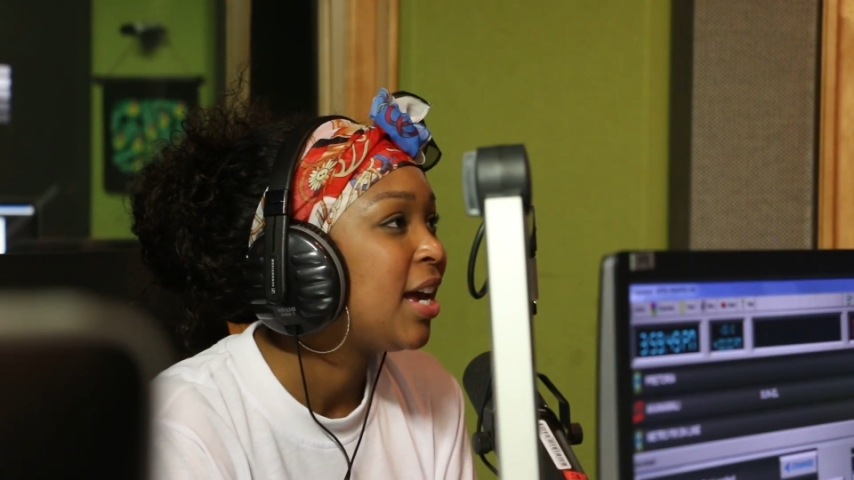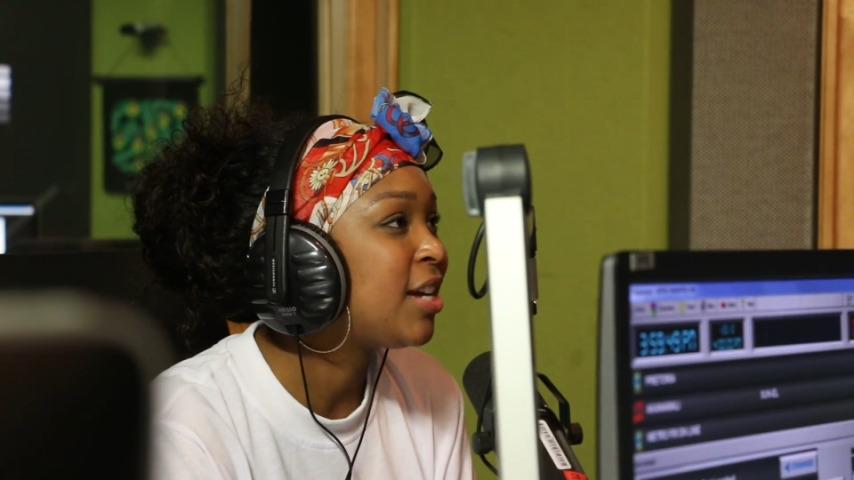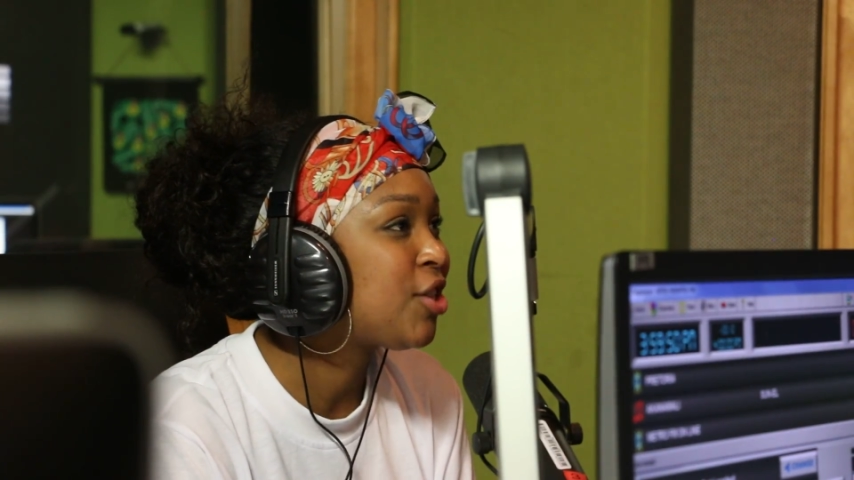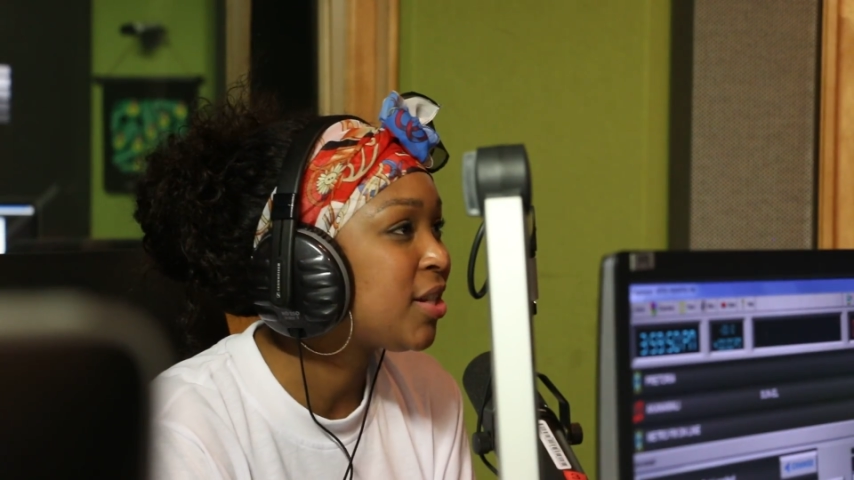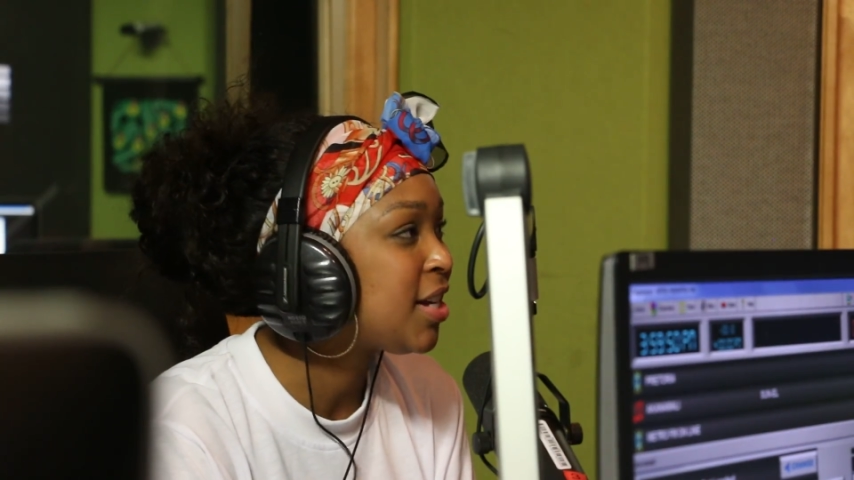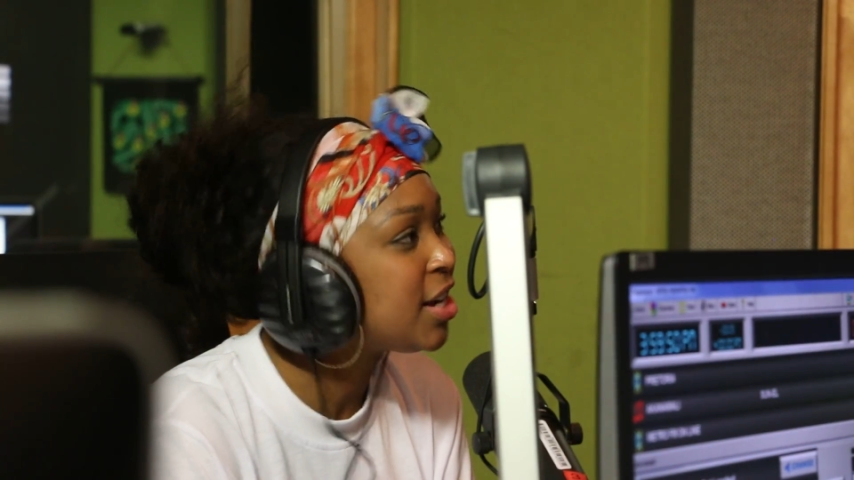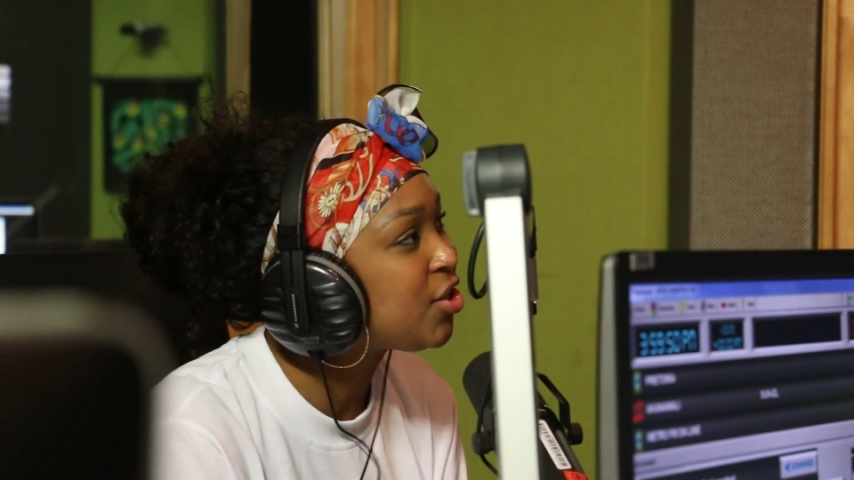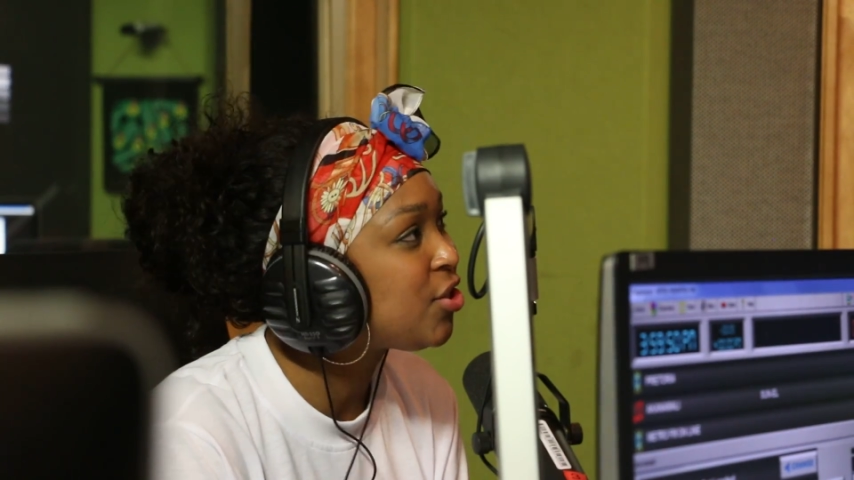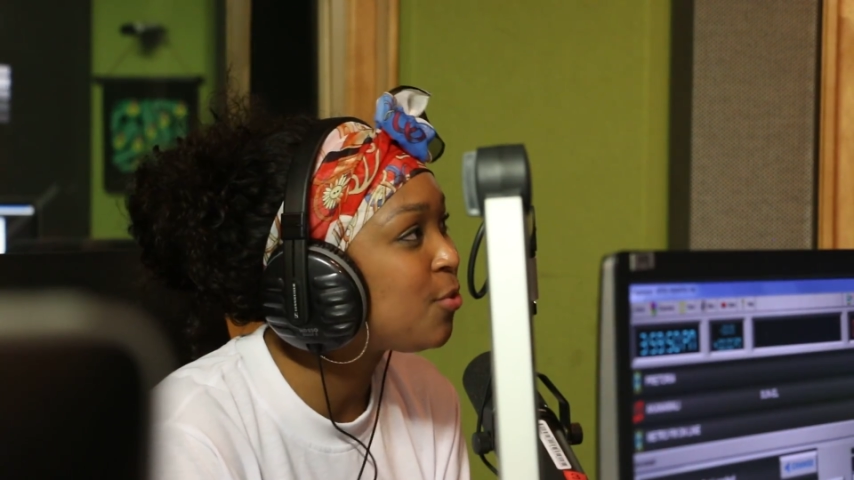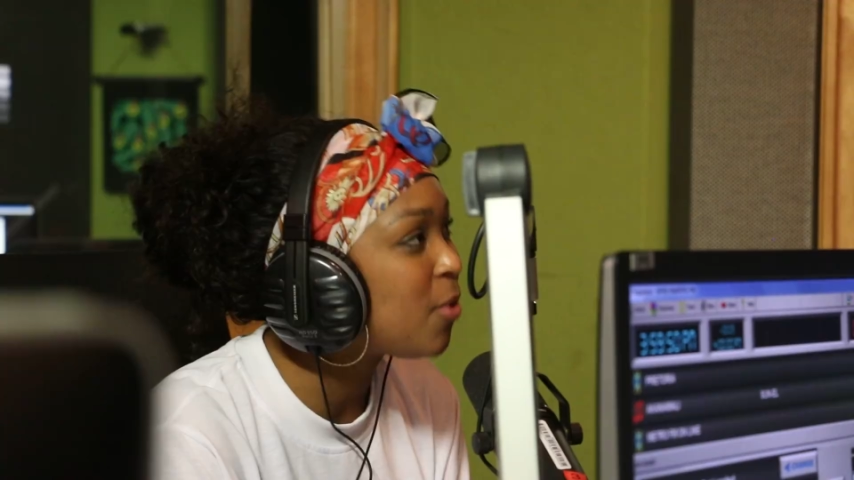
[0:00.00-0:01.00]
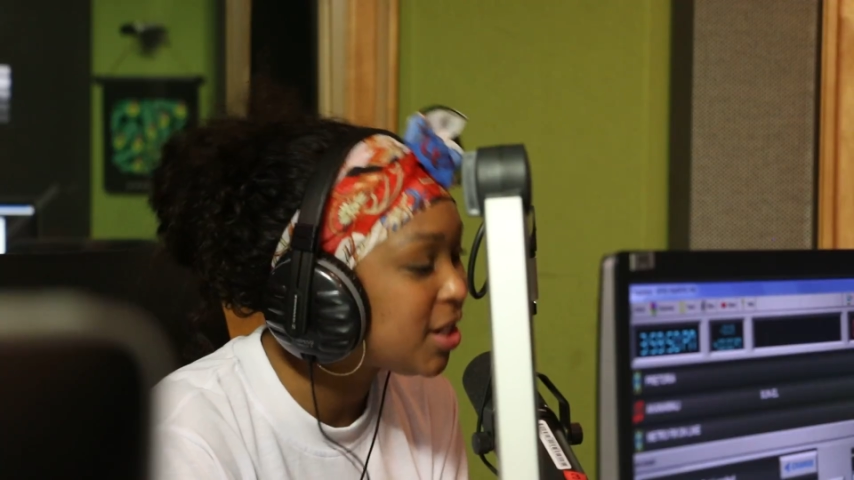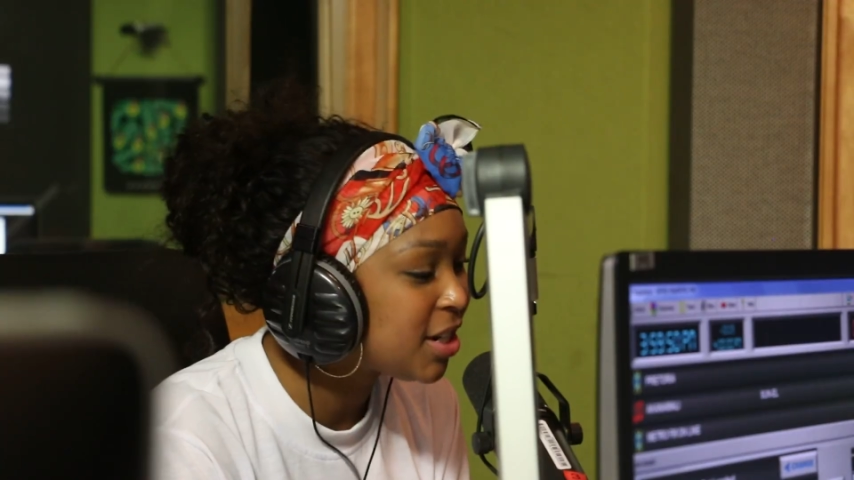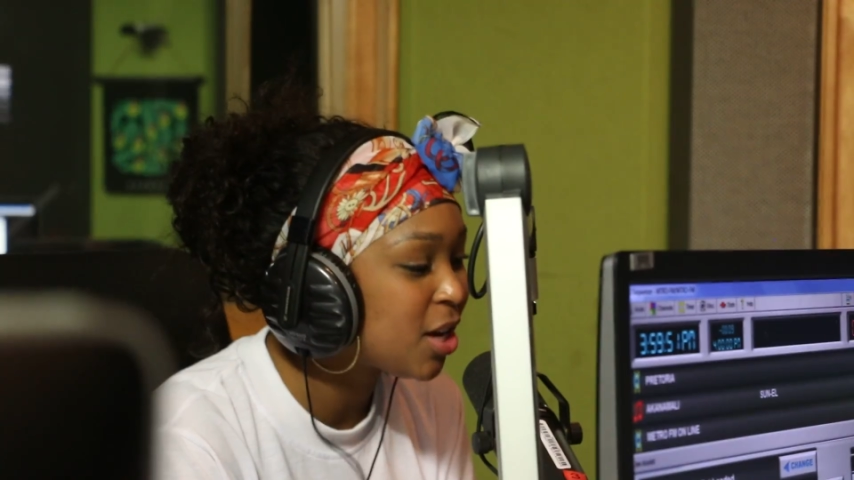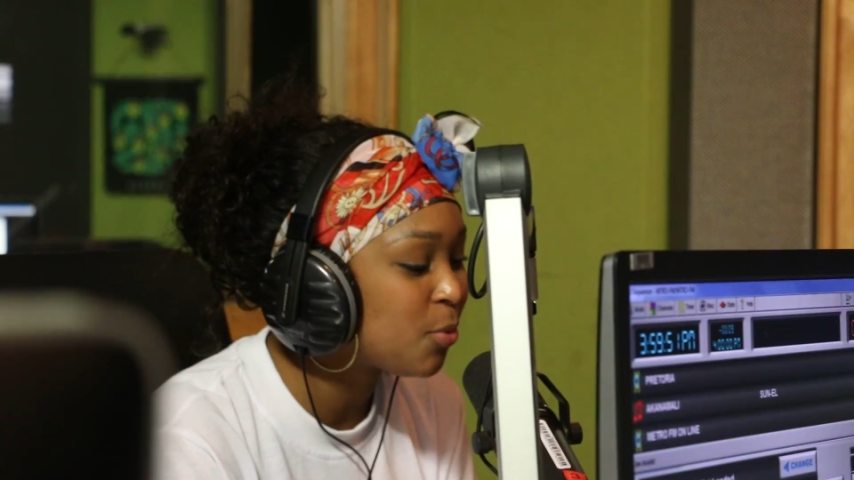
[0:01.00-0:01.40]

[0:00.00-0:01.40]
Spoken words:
it just hits you one day